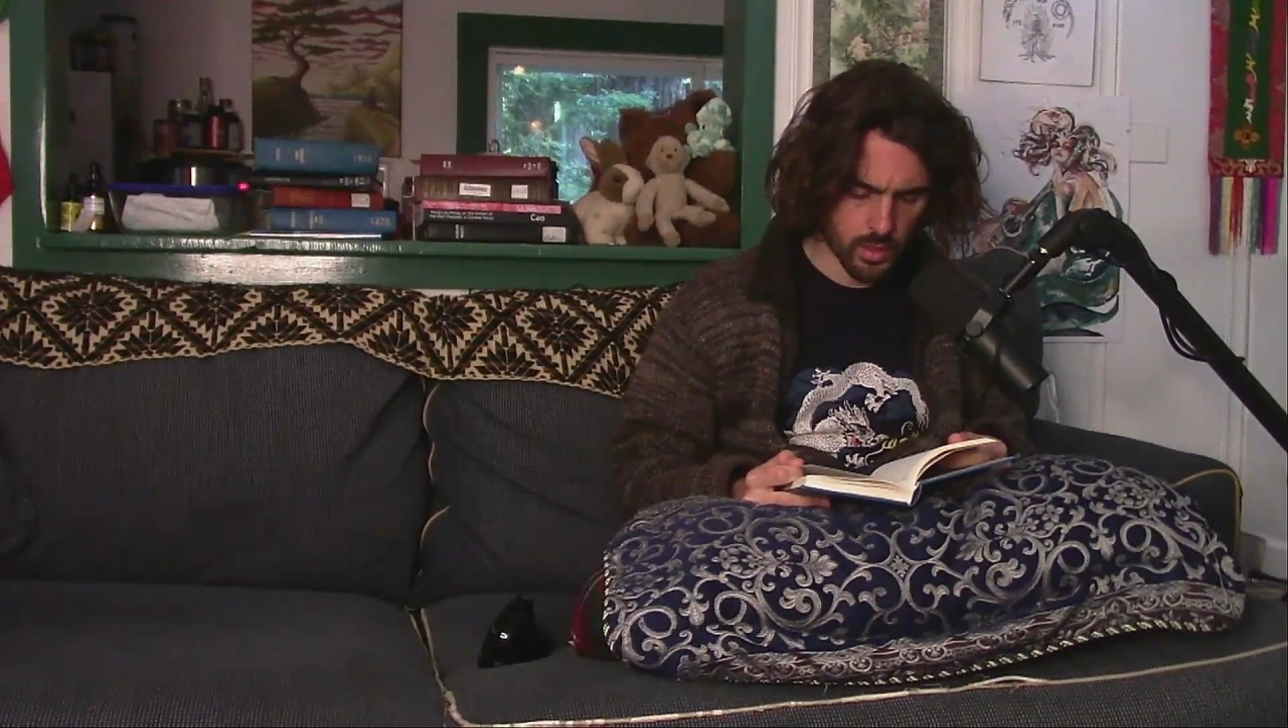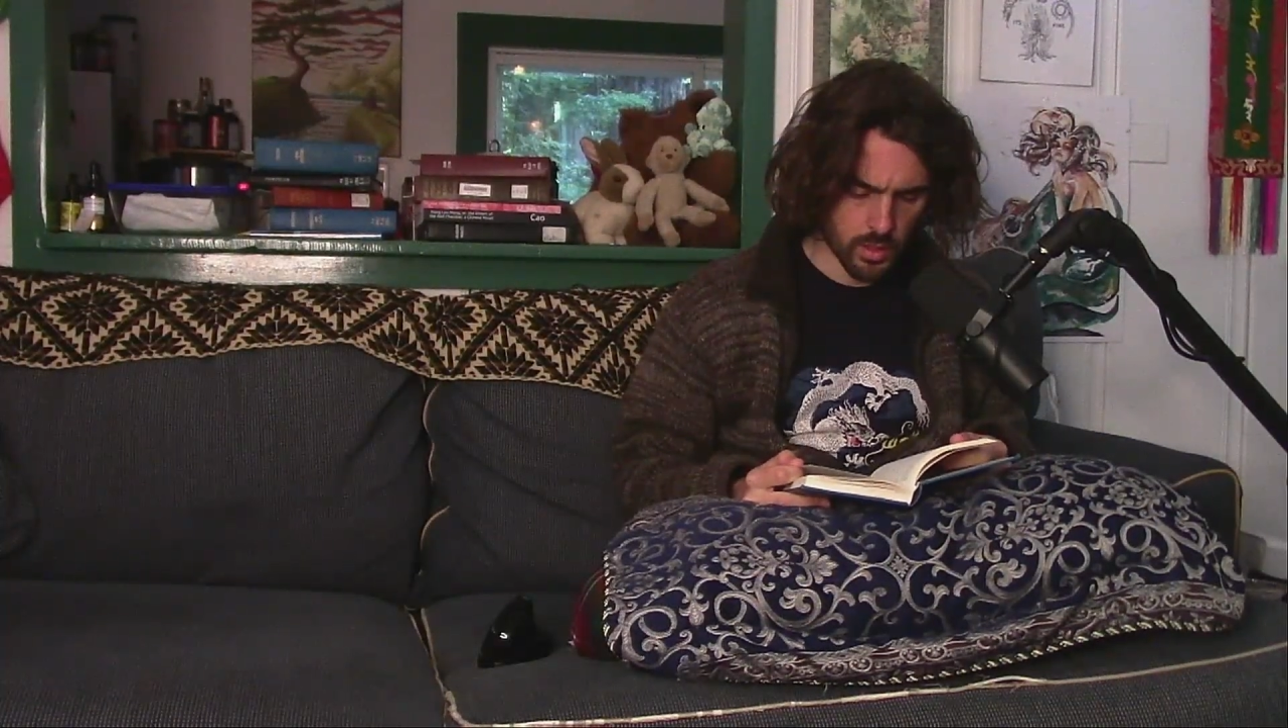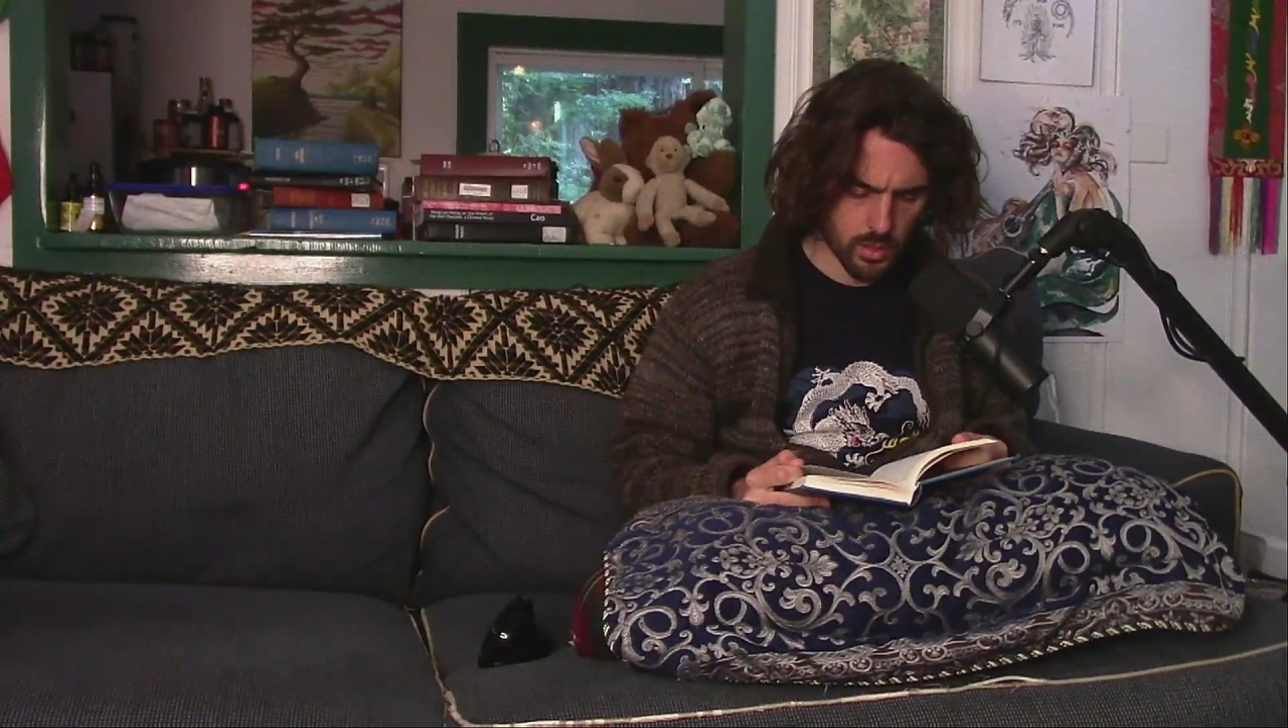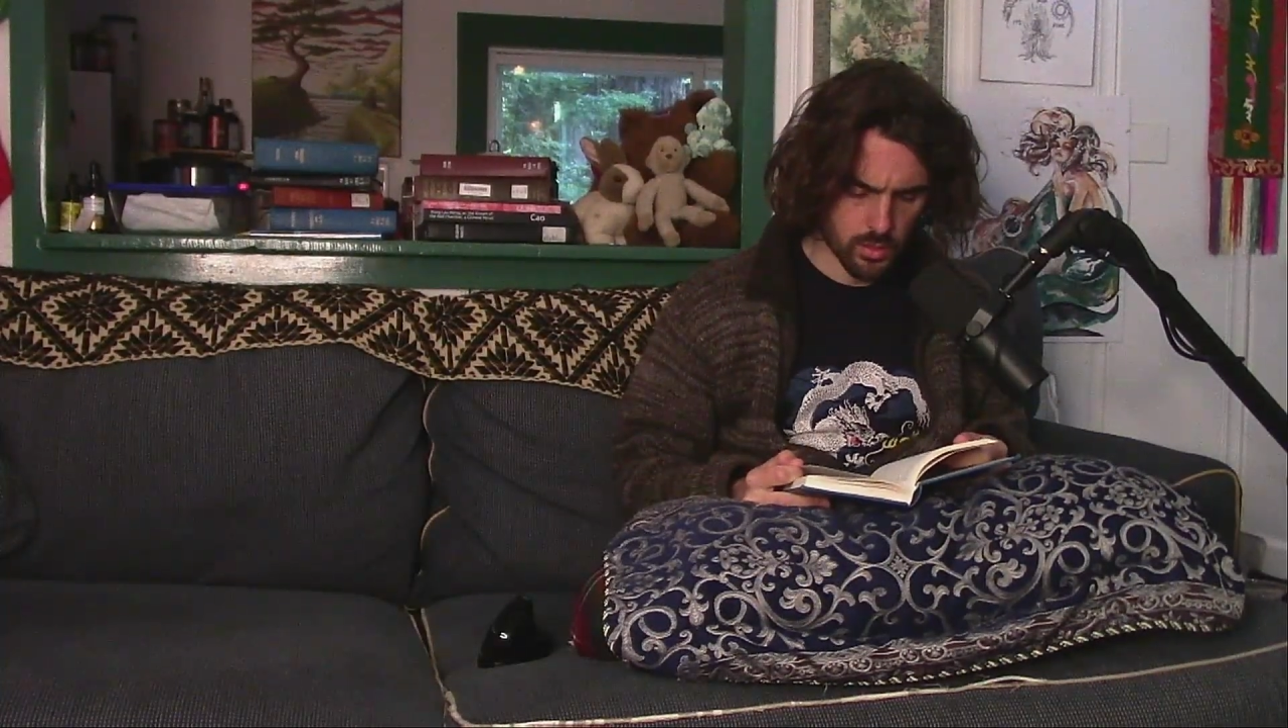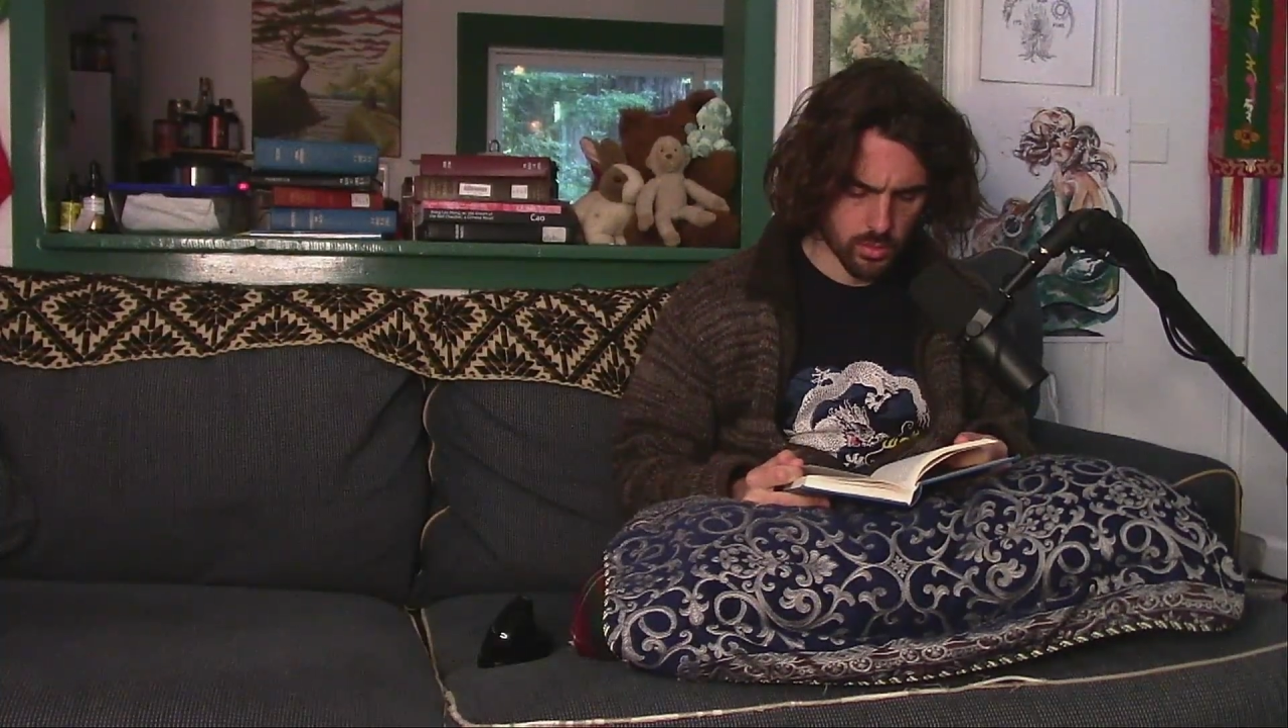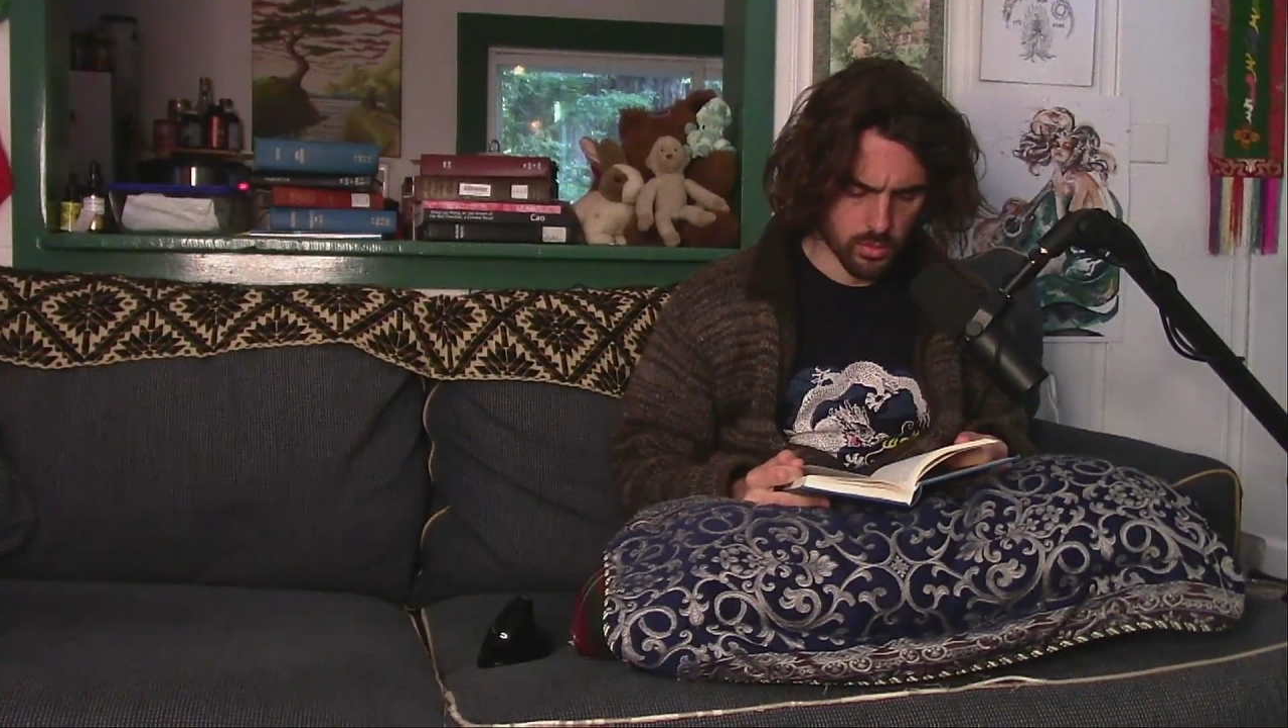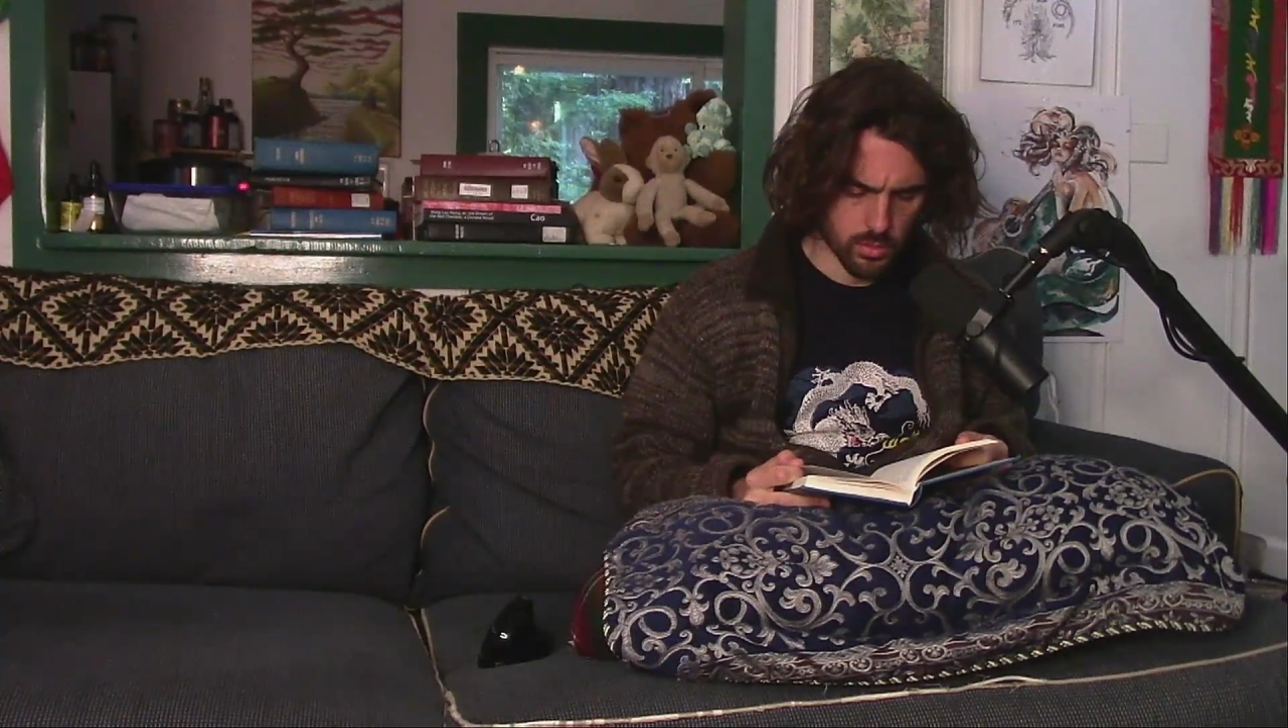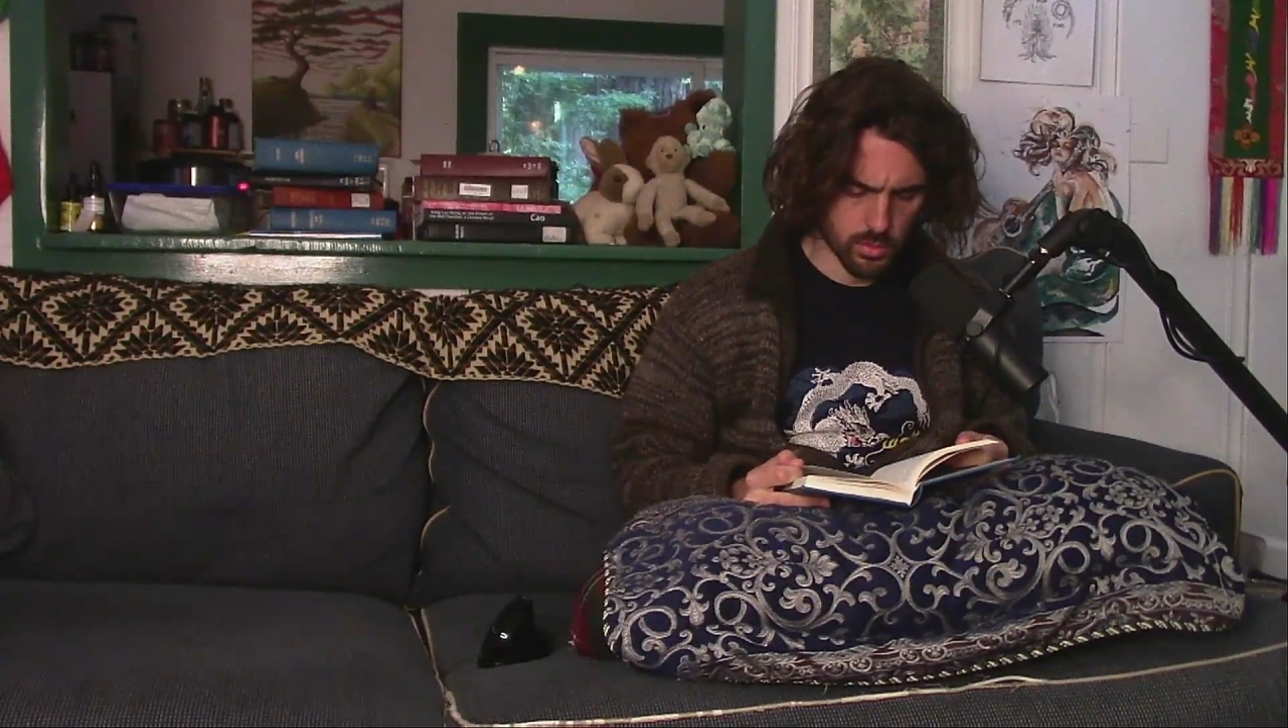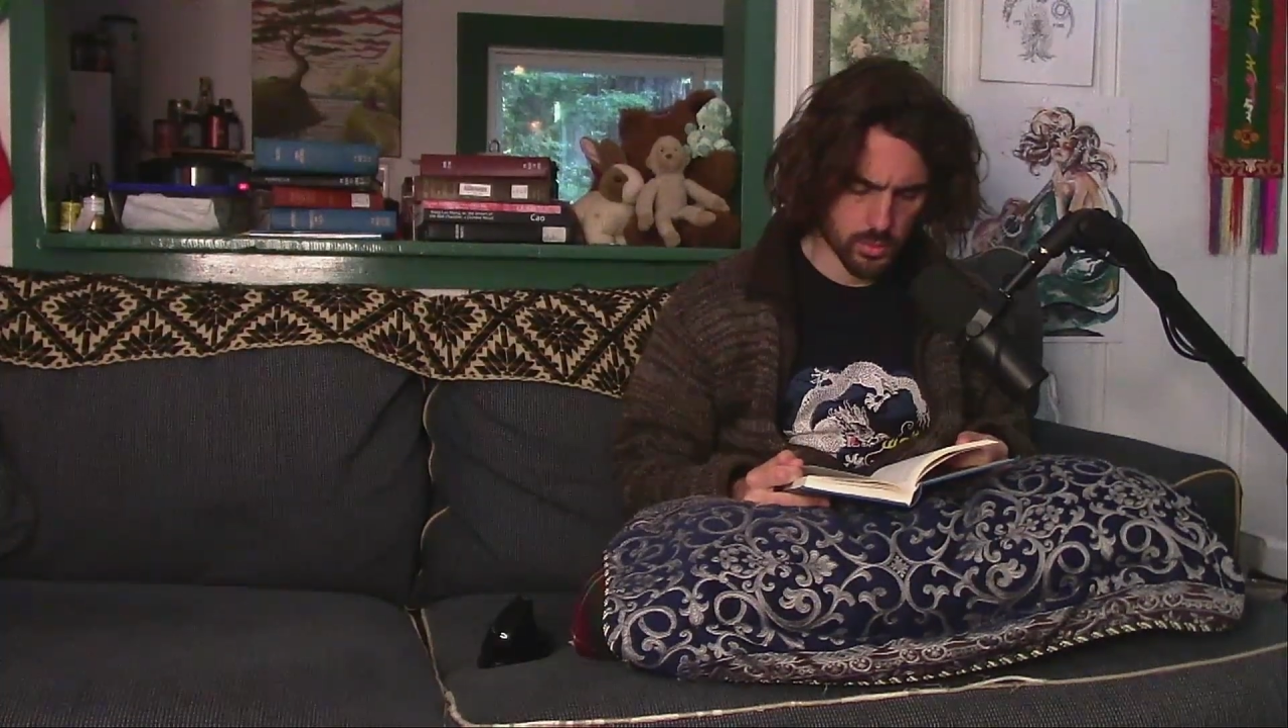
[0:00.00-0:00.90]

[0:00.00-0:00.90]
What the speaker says: The